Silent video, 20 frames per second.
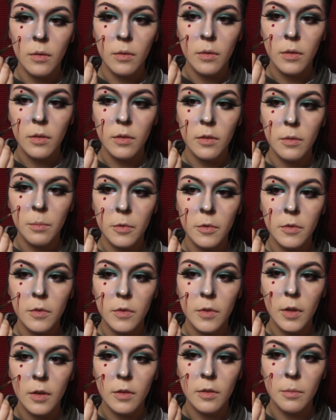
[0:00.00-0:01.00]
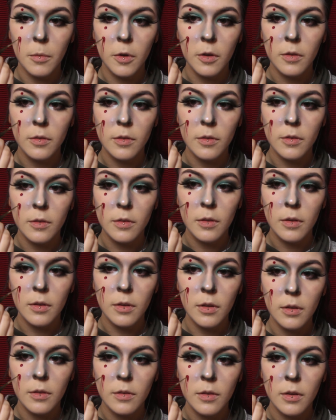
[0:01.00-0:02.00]
And this brush is kind of small, so this is gonna
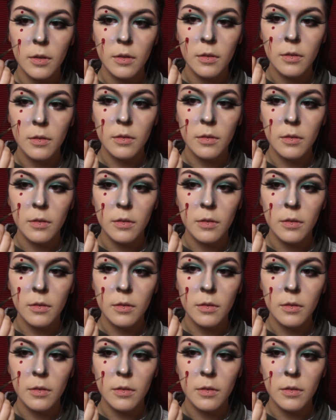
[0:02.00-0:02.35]
take a second.